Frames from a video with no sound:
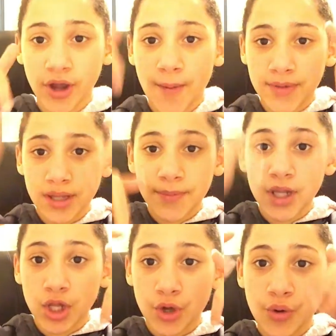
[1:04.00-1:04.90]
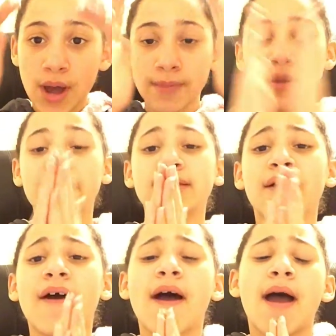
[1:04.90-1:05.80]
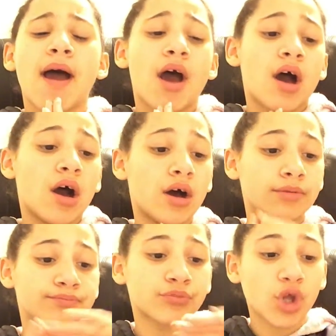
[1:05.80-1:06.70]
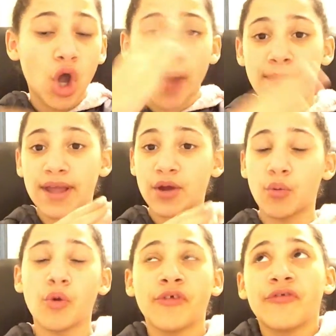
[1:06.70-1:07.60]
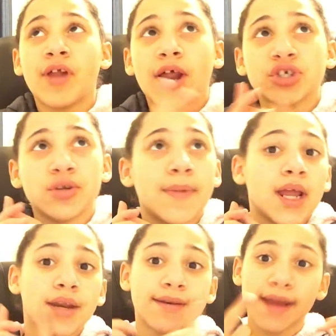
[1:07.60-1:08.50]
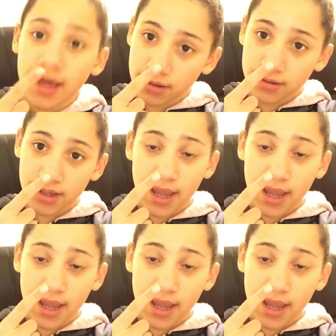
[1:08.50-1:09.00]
comment down below, please comment which video I should make next.